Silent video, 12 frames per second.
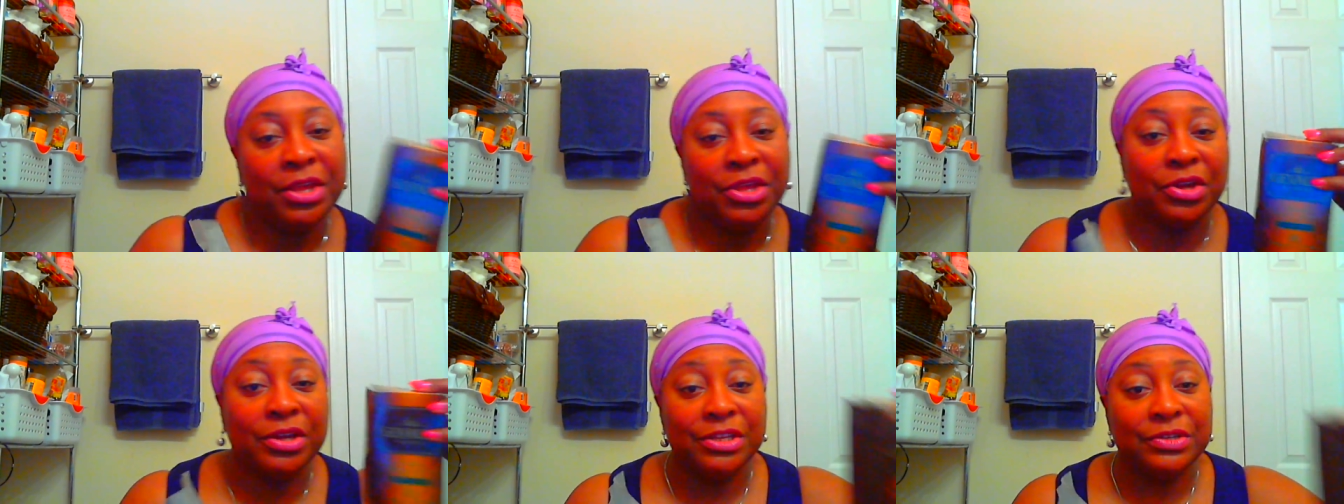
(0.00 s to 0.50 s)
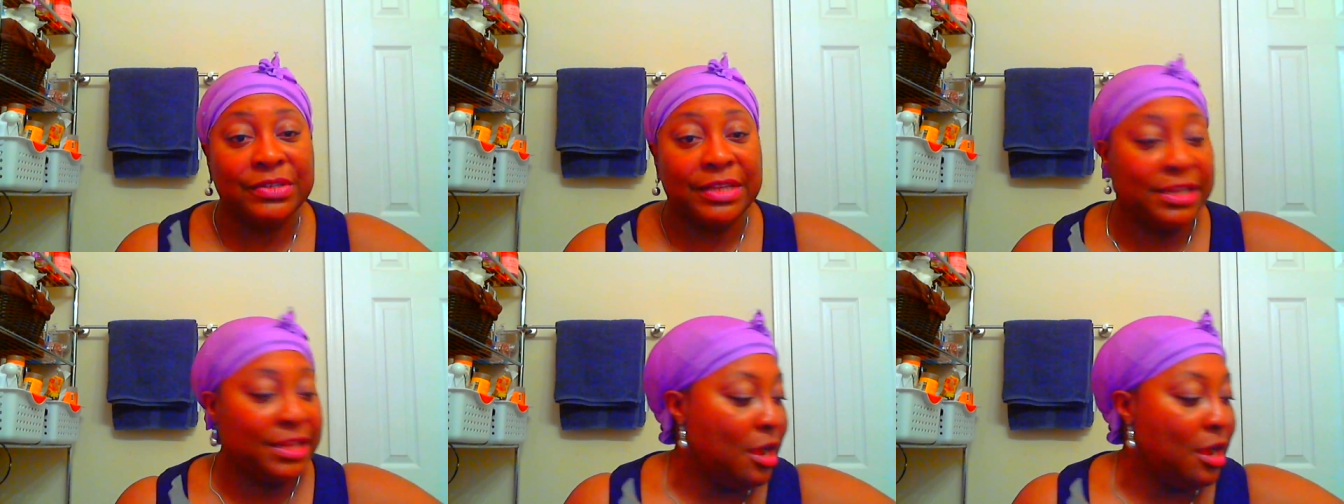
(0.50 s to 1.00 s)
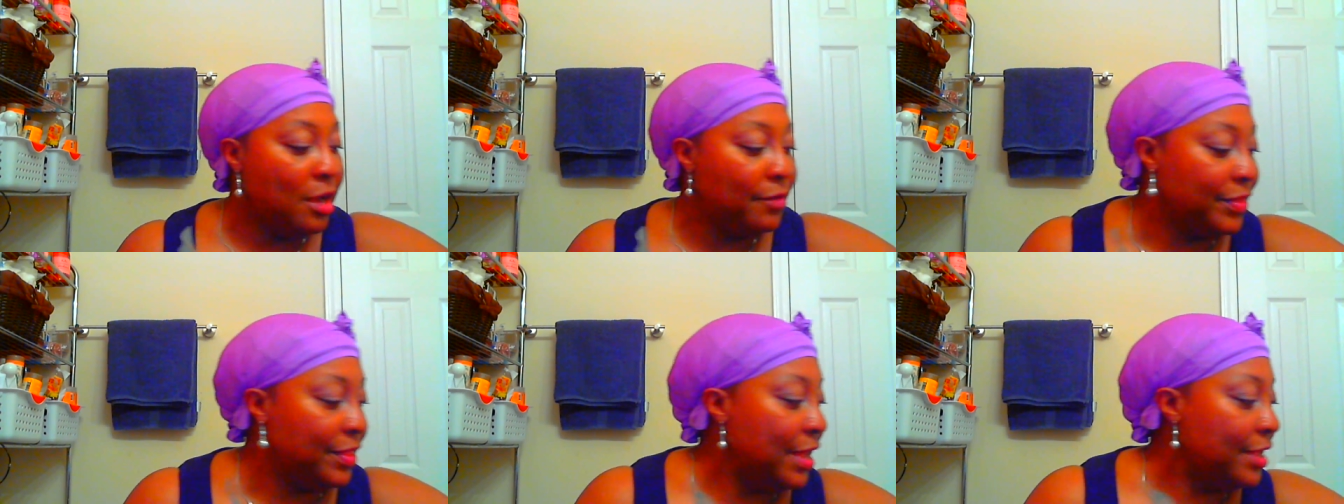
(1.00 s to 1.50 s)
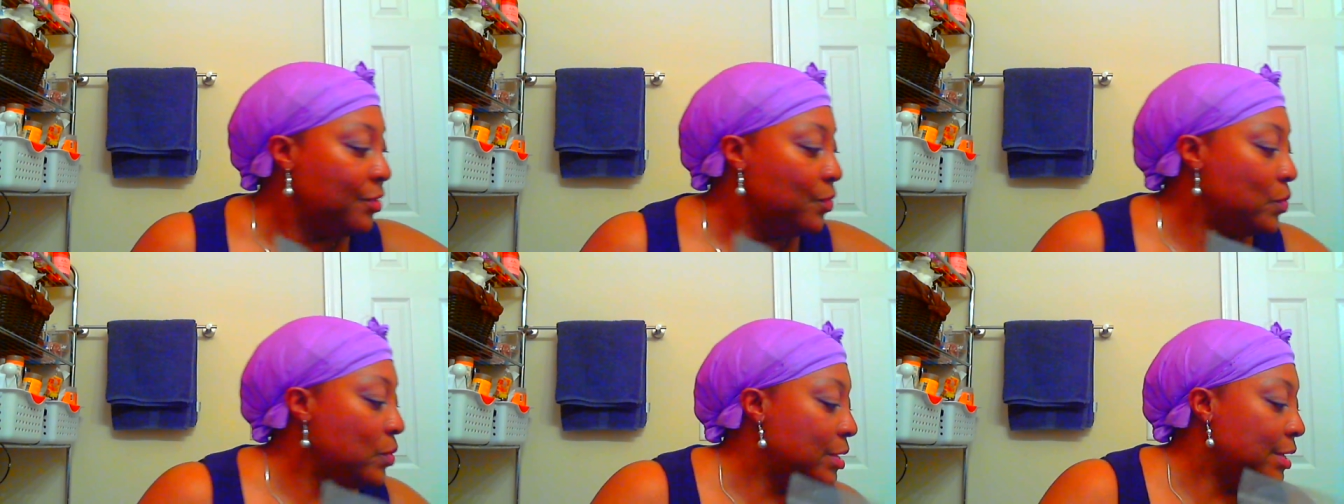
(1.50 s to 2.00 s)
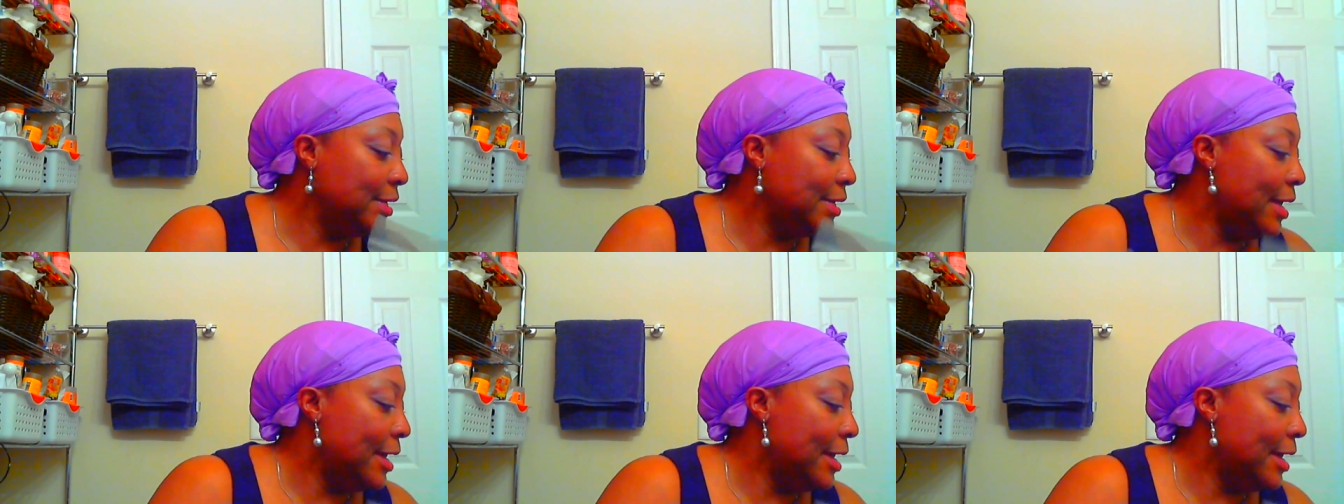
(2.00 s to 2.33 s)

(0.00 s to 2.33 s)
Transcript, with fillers: you can use any coffee that you want.